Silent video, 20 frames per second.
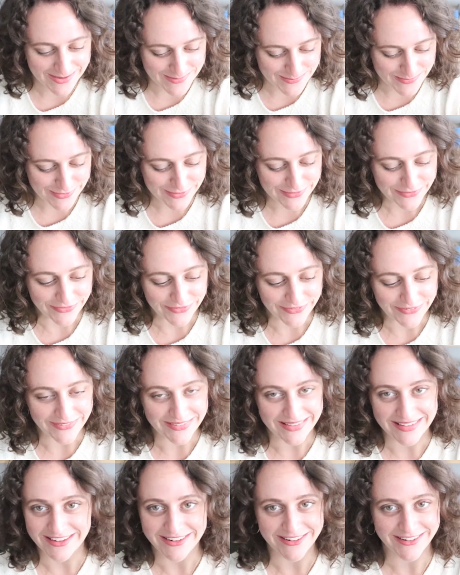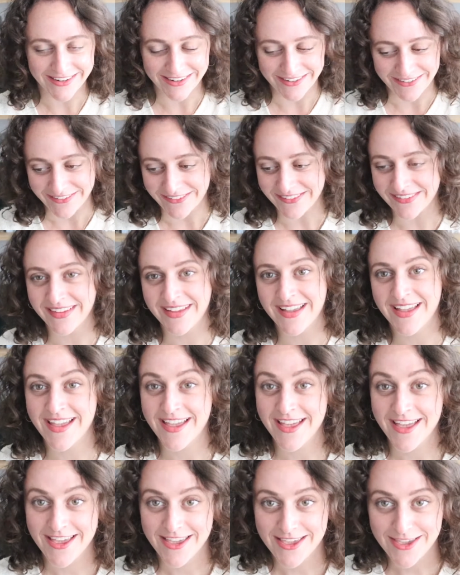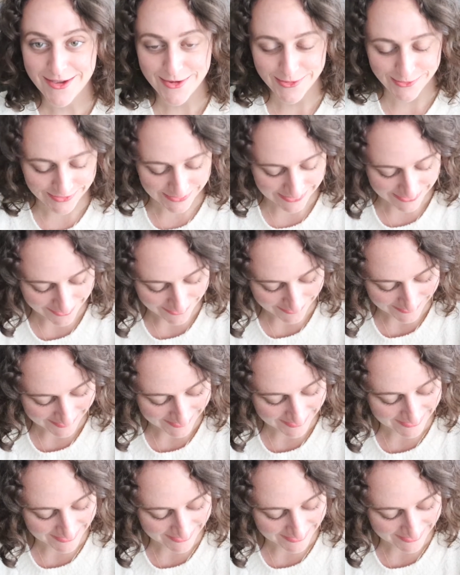a beautiful little girl. You will not